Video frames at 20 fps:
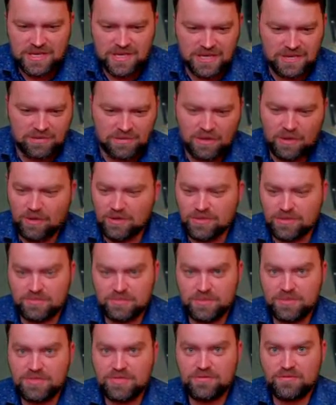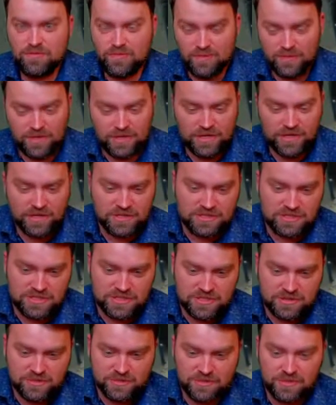we call it butaphoric,
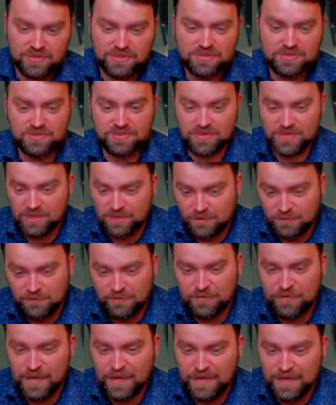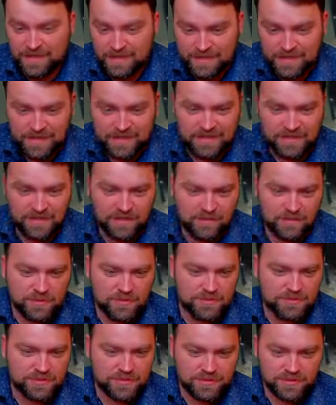so not real fake
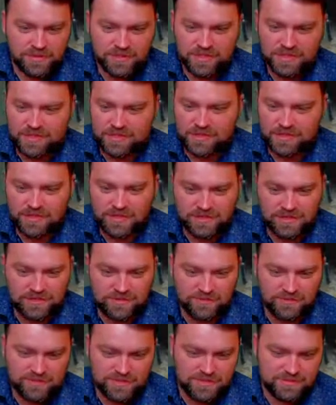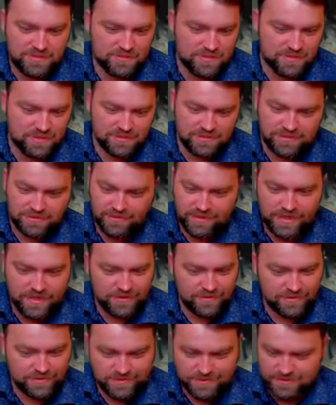laboratory that was built
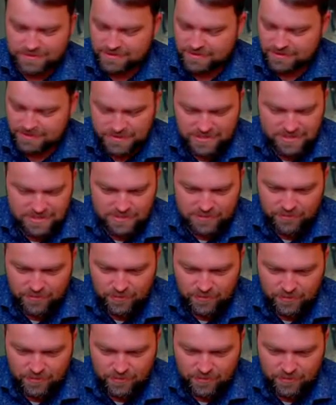around a simple